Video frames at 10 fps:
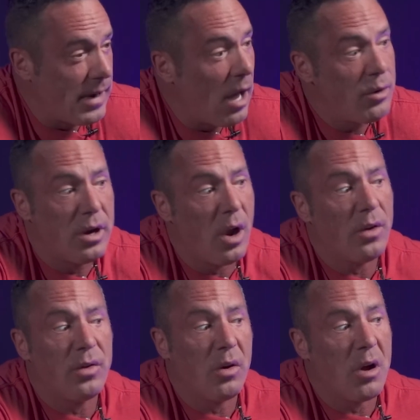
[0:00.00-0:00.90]
Now you can
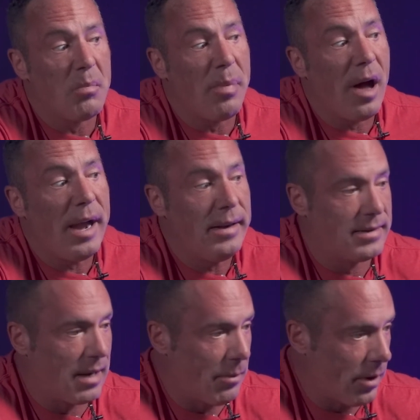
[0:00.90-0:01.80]
also combine
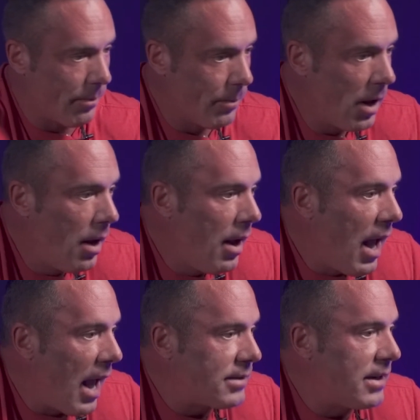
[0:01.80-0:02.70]
some of them.
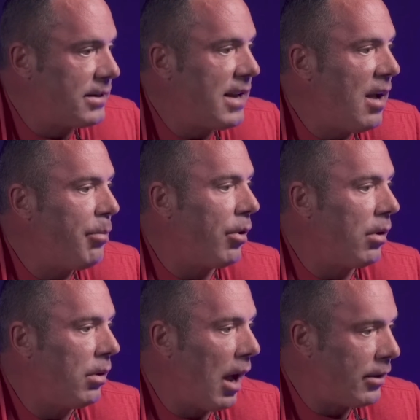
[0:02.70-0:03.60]
As an
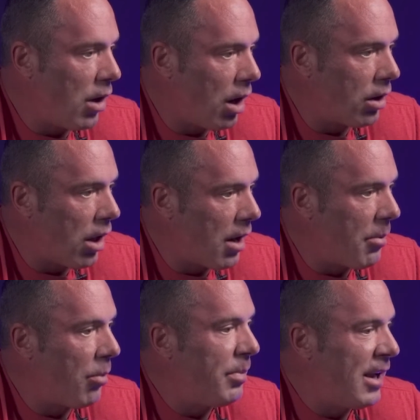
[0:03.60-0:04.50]
example, I talk a lot
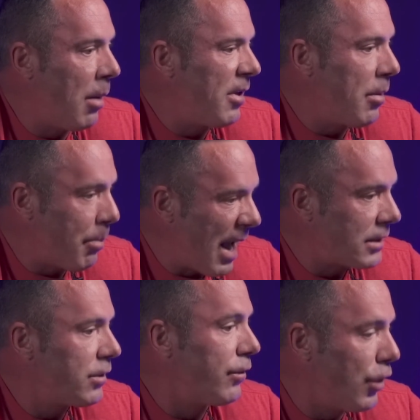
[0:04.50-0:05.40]
about becoming the
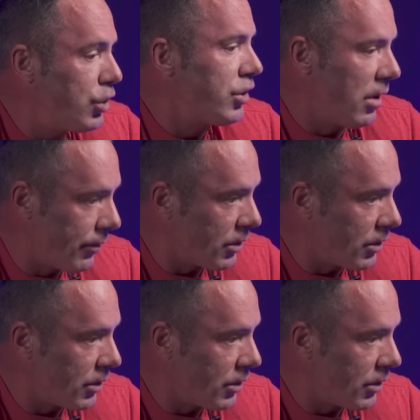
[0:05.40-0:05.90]
best version of